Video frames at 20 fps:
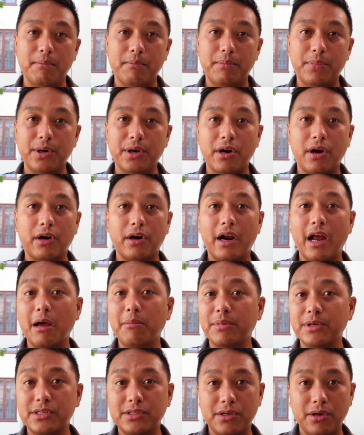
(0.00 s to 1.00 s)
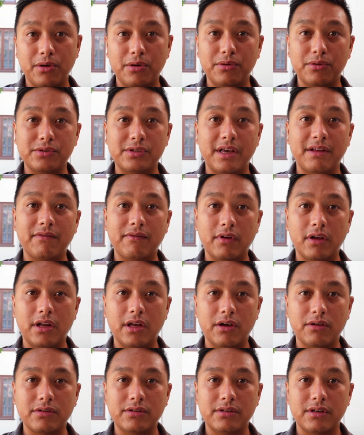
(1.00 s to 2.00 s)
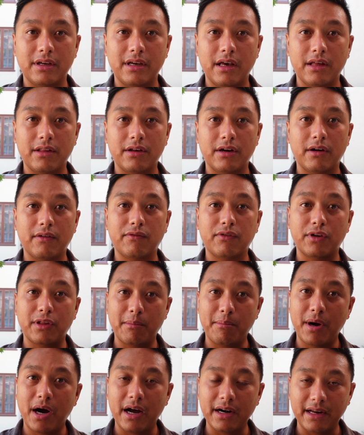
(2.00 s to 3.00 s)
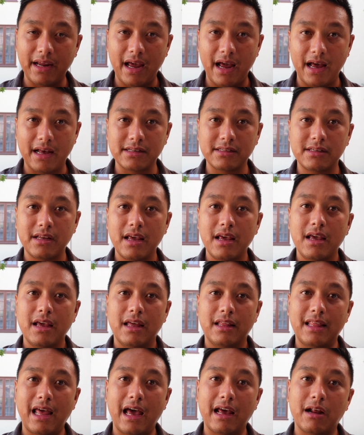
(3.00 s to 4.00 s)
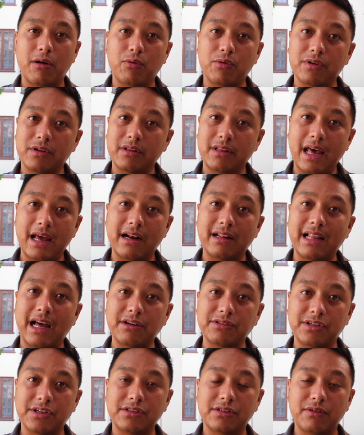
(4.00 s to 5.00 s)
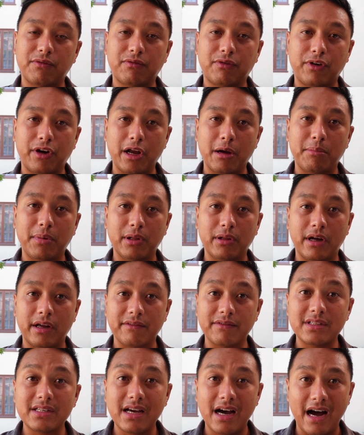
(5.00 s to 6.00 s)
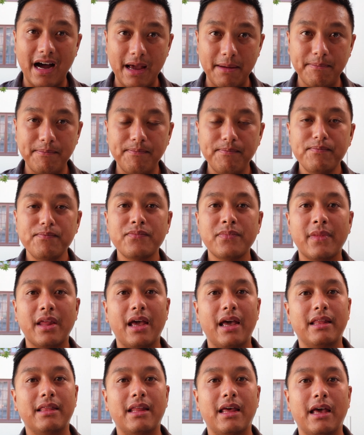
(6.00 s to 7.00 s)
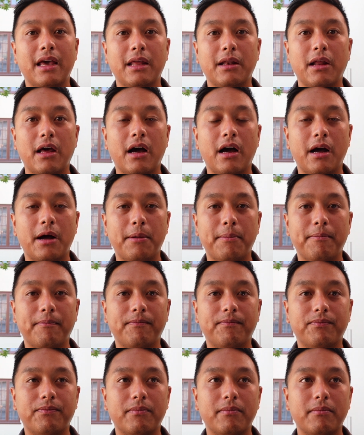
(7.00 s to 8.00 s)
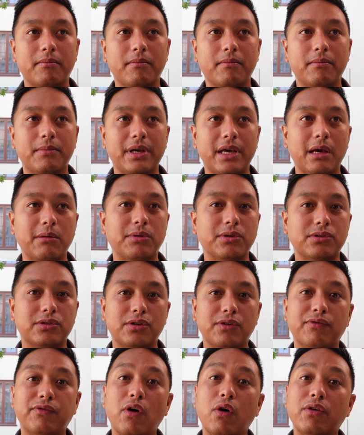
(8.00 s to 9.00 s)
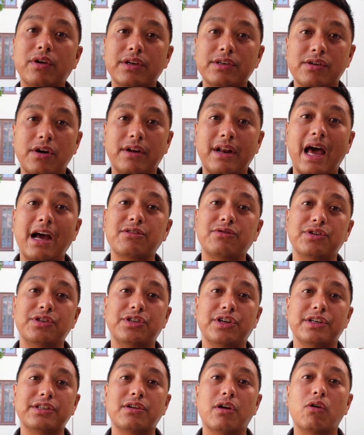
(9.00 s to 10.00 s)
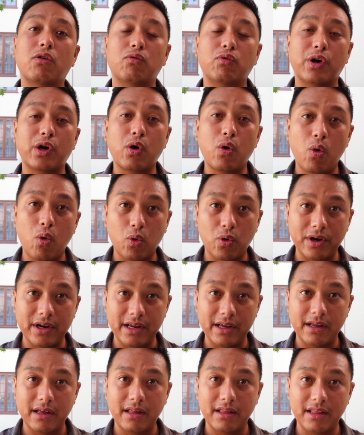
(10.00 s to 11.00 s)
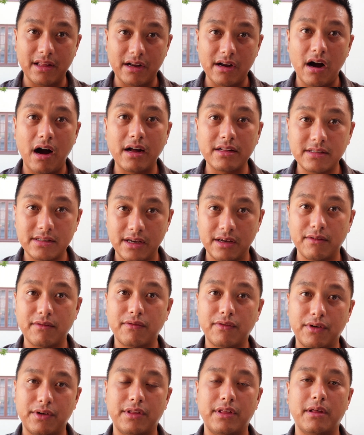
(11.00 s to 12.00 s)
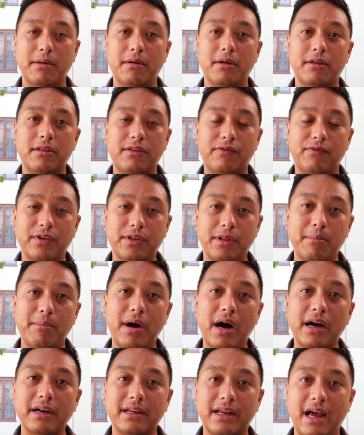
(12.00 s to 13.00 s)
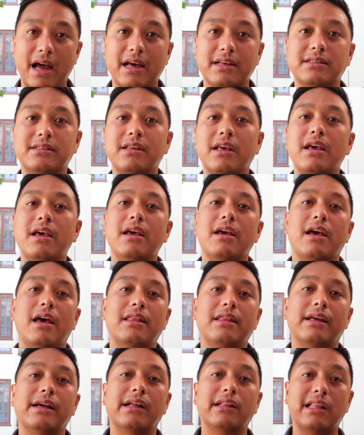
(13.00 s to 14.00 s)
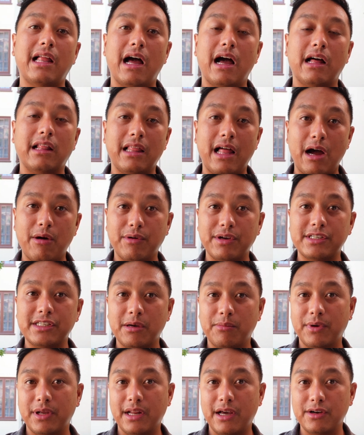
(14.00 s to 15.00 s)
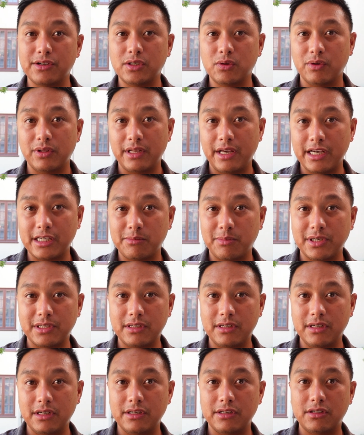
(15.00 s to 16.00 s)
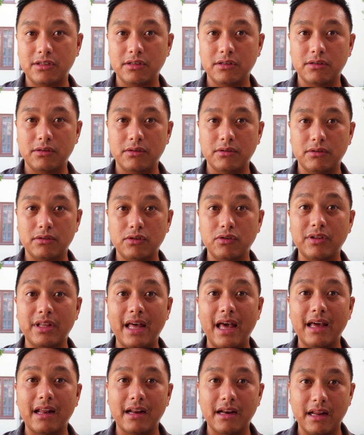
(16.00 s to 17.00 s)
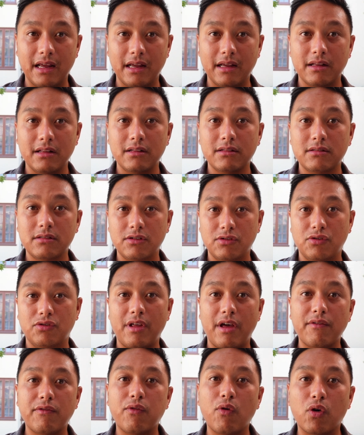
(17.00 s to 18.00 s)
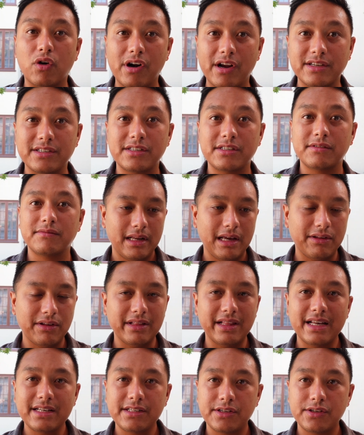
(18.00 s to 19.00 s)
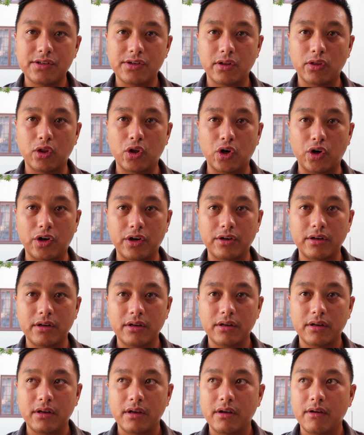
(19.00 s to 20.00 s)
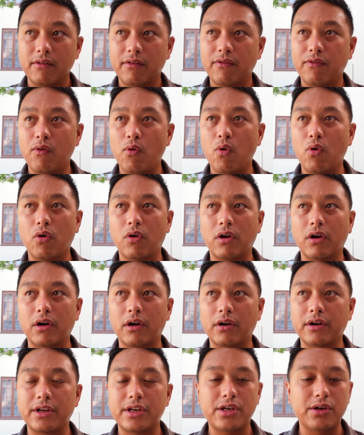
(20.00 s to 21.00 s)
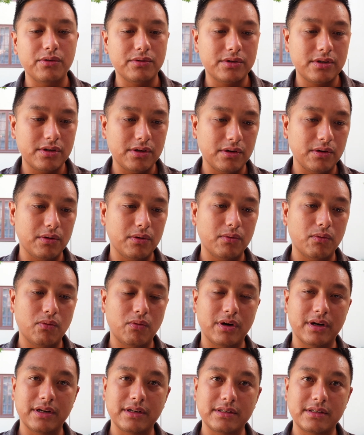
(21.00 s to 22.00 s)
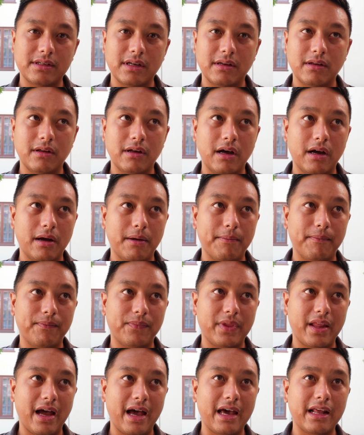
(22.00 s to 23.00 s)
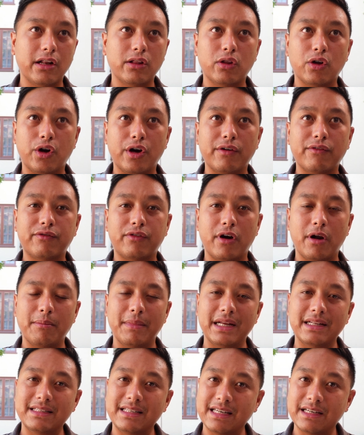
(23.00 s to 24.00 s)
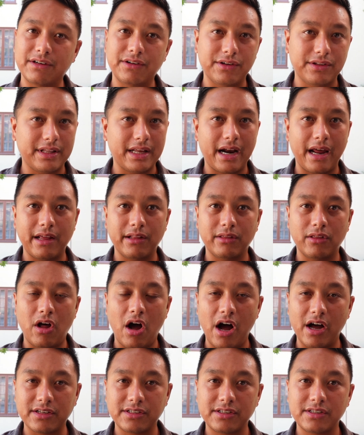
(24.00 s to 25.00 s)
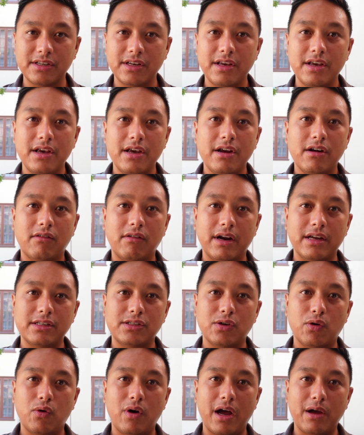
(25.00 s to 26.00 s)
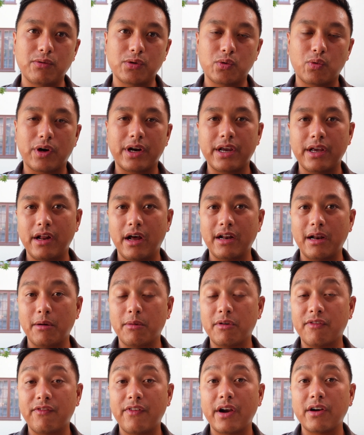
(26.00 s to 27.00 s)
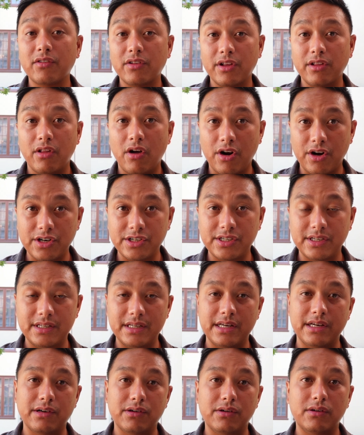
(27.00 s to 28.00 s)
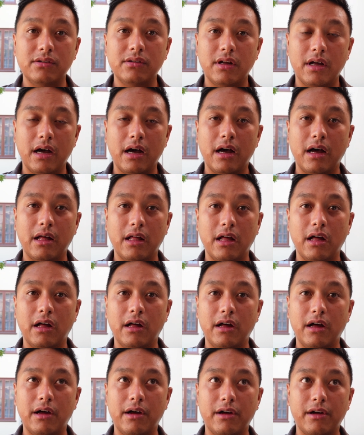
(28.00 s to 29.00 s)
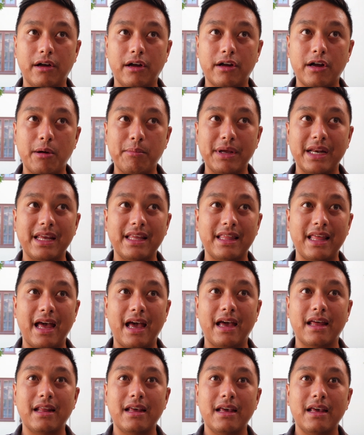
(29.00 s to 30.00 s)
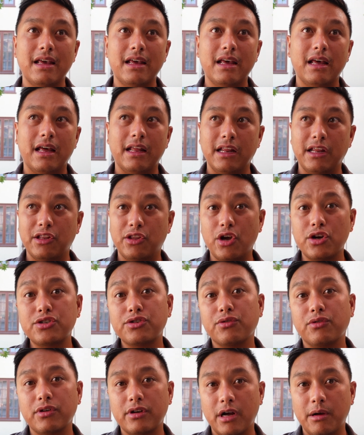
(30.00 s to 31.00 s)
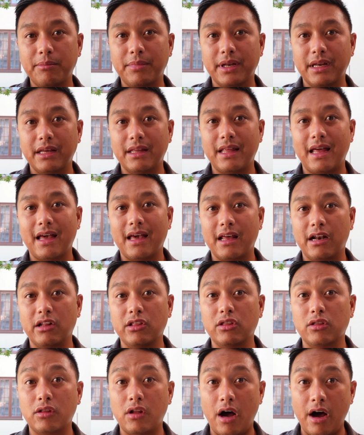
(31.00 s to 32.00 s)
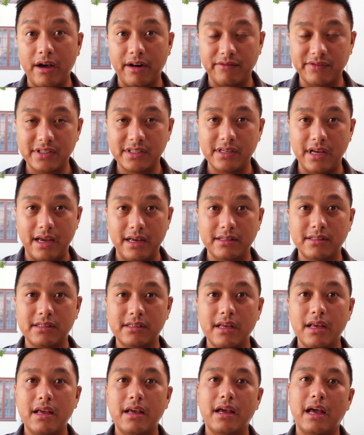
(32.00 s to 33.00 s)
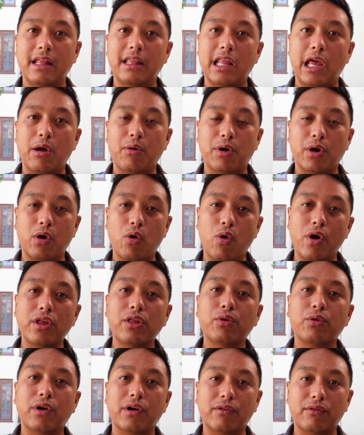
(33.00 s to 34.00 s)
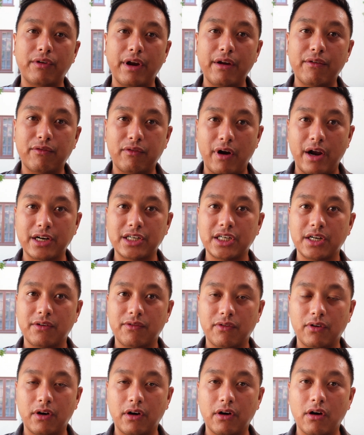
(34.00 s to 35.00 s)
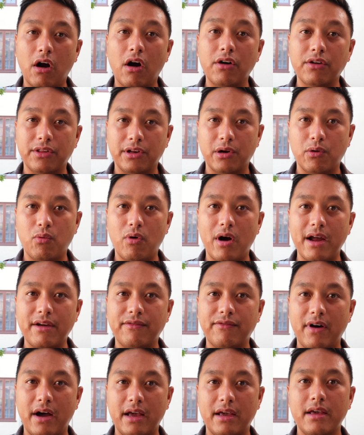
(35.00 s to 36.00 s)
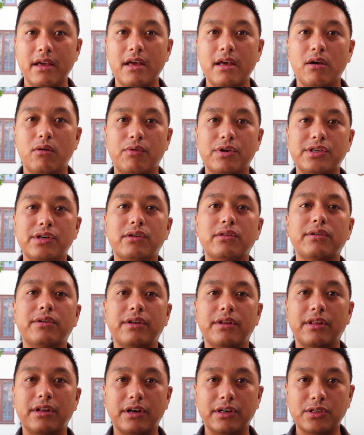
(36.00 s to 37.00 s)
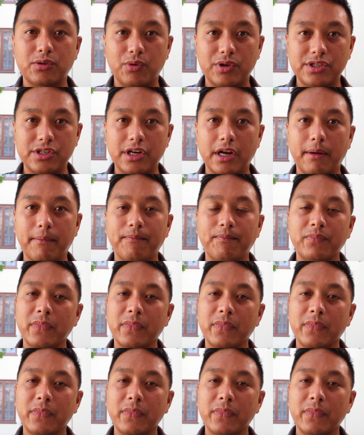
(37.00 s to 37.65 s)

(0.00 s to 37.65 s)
put our episodes and videos together for the podcast. That allows us to free up a lot of time, and then be able to focus on actually just recording the content for the podcast, and then allowing someone else with the expertise to do the editing to do that for us. Now, the lessons learned for Q2 was I had to learn from a deal that I lost, right? So I was working on a fairly large deal, a company an industrial company that had a lot of sites, and they were going through a refresh for all their Wi-Fi, which included their switching.